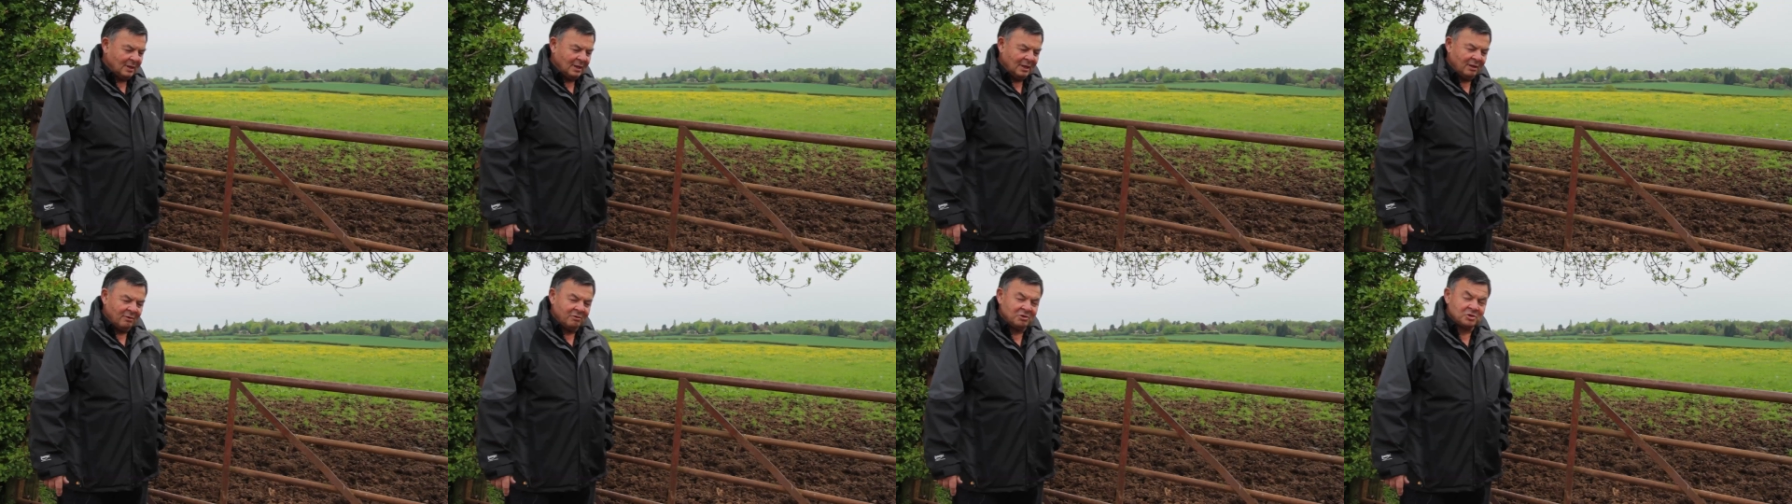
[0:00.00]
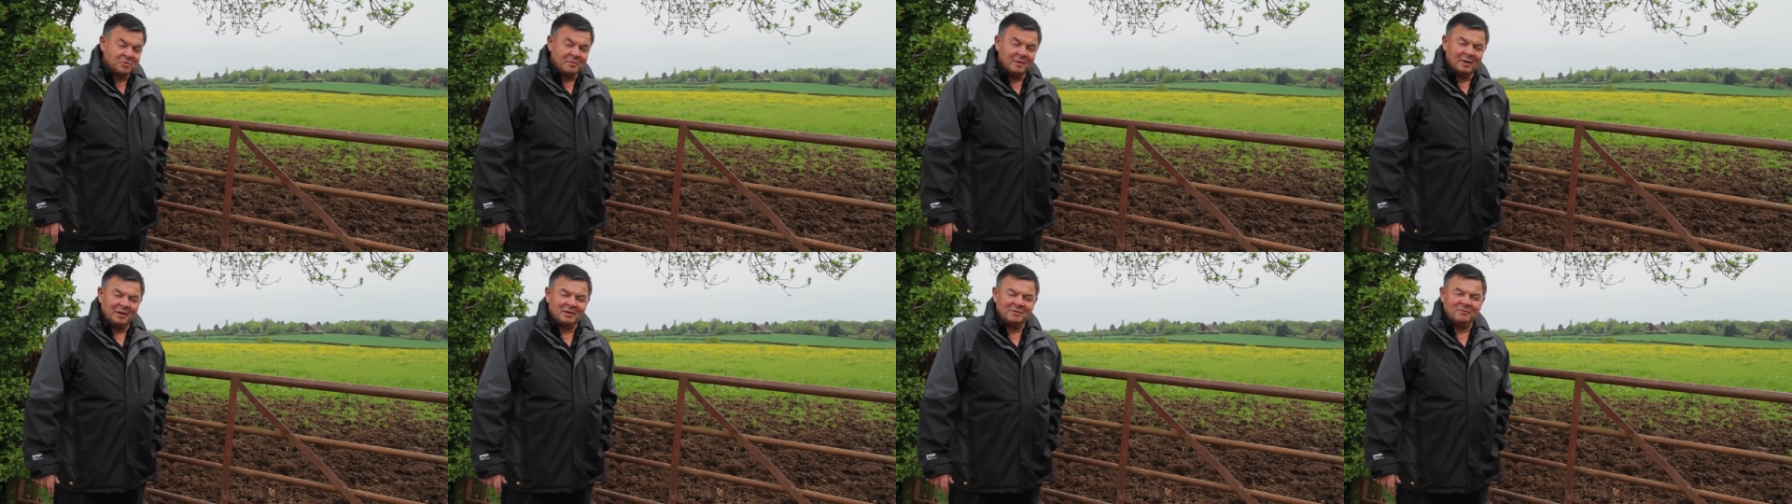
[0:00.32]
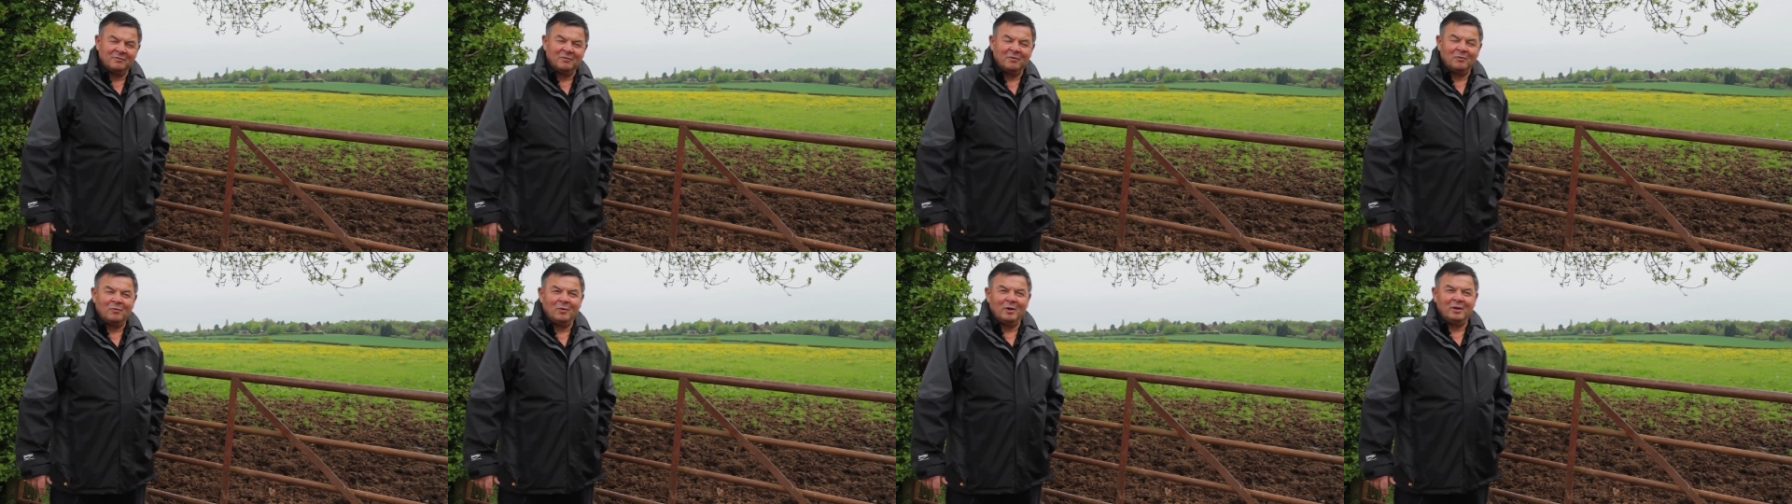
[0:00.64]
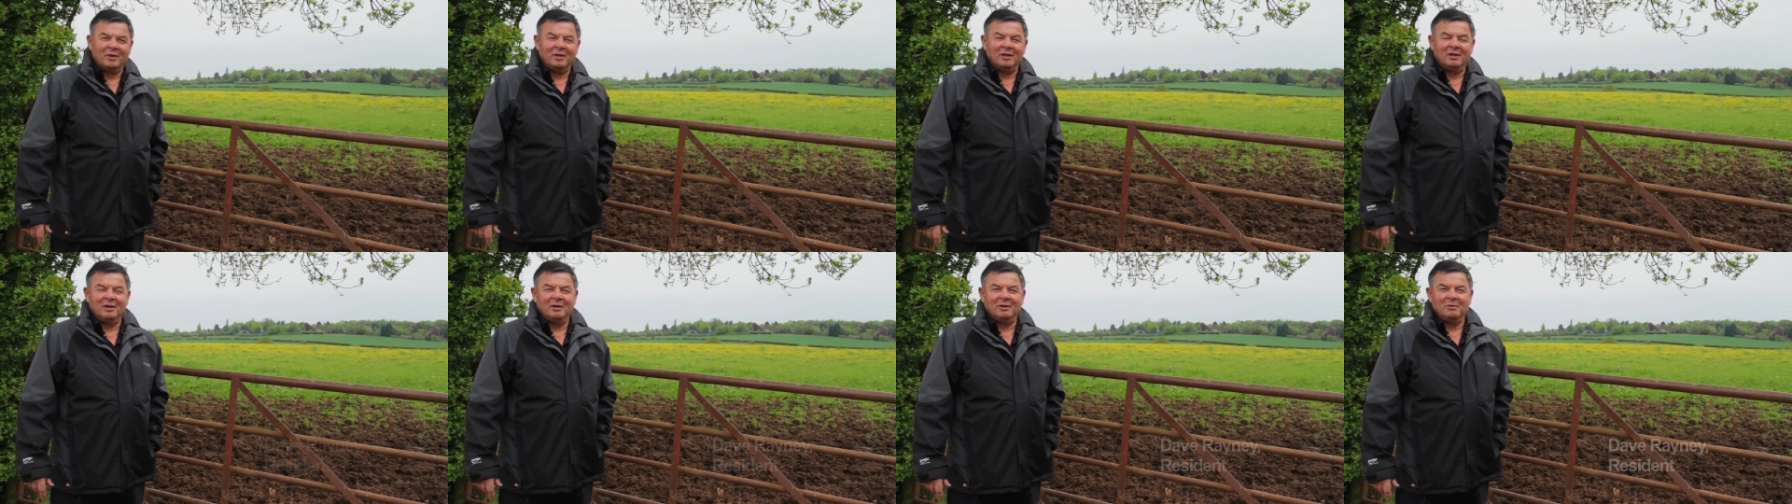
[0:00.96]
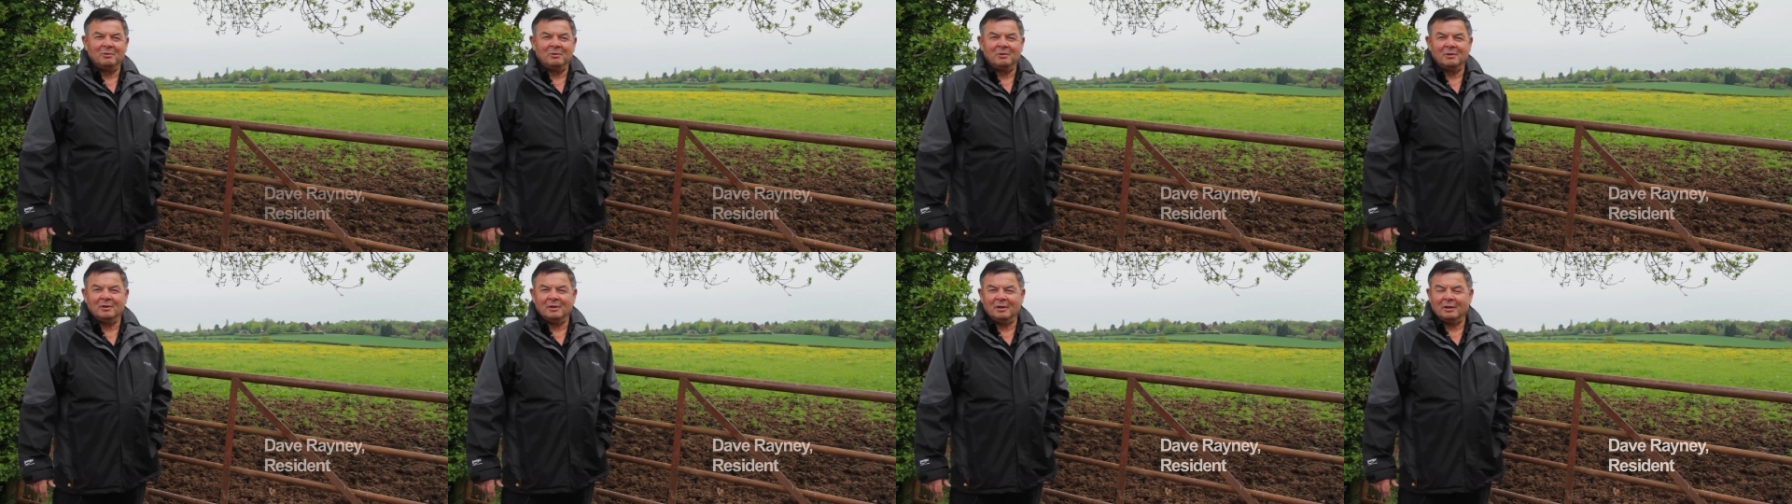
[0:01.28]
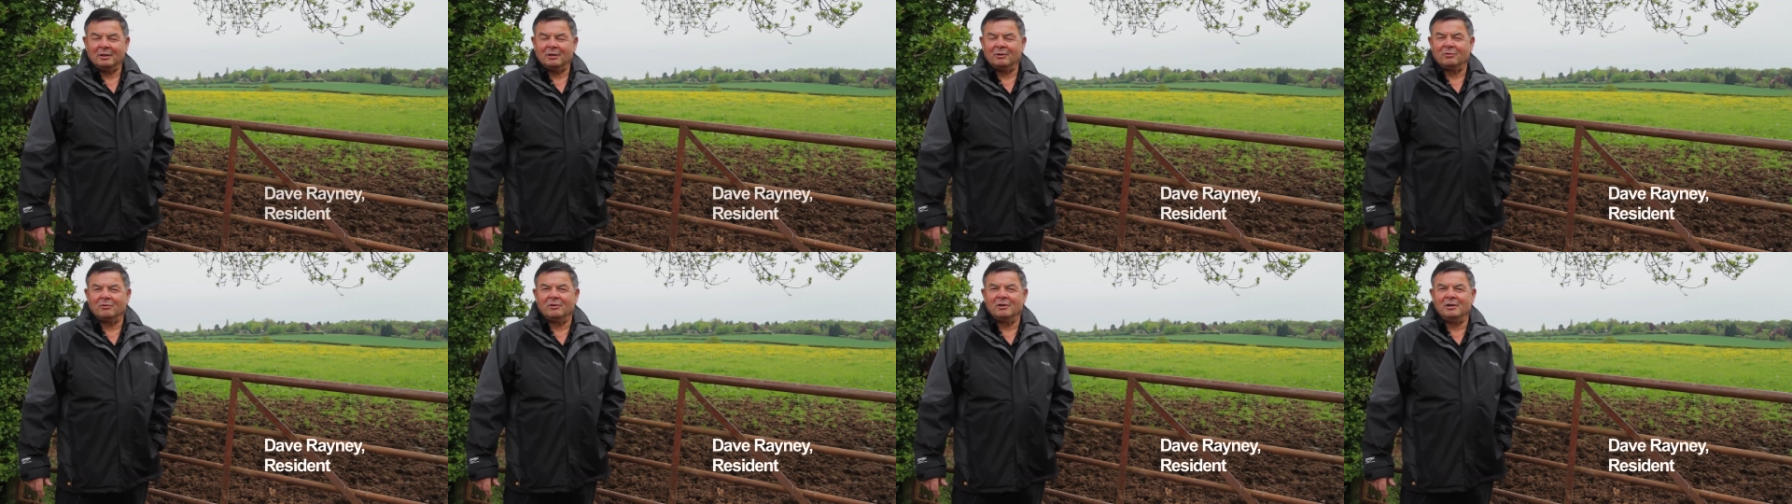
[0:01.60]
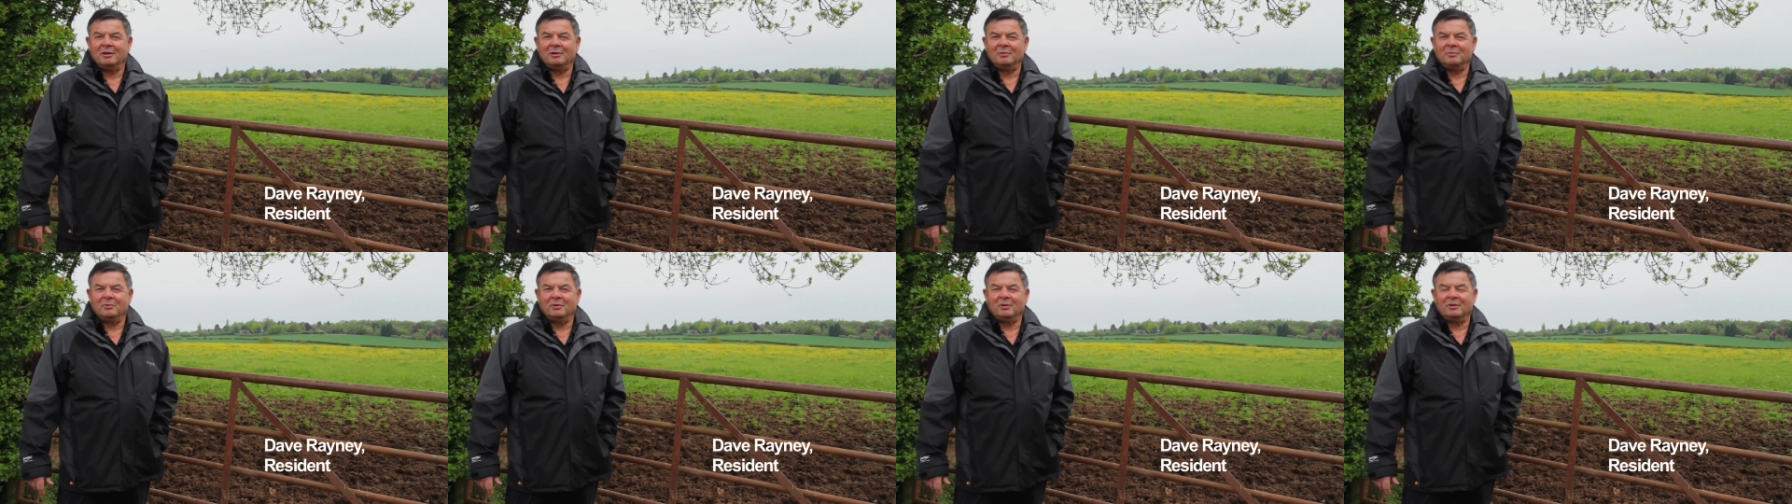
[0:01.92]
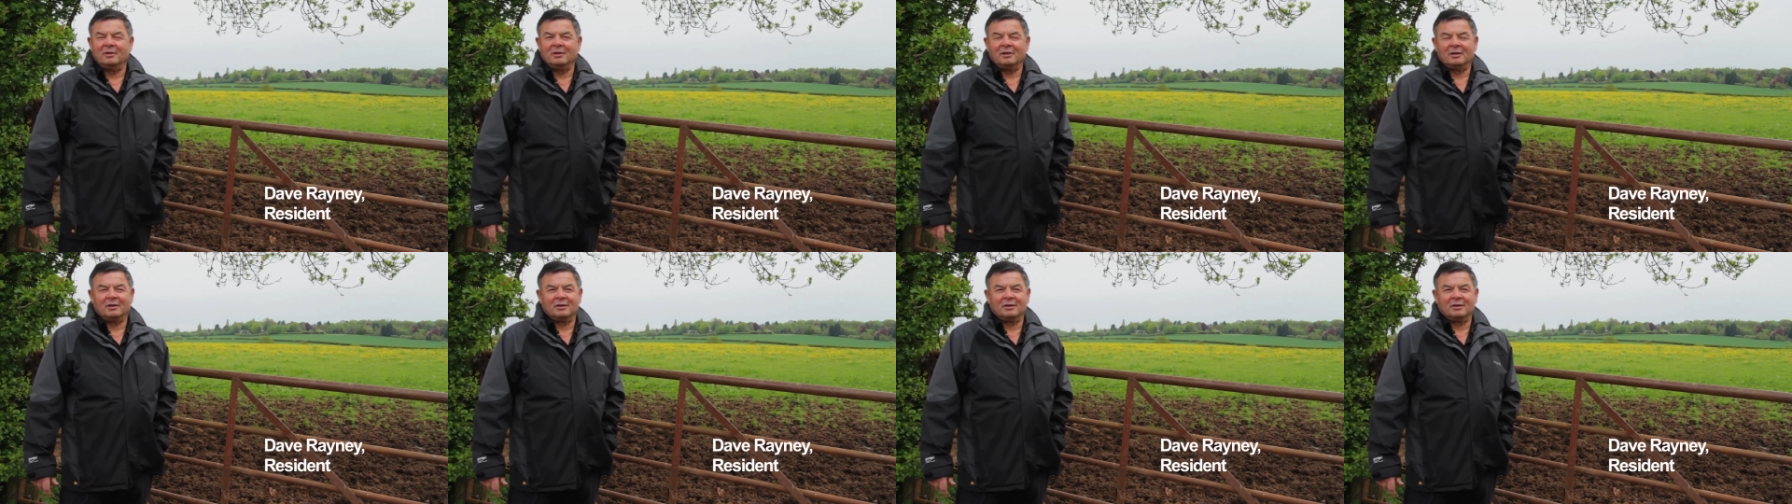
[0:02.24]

Irrespective of whether you agree with the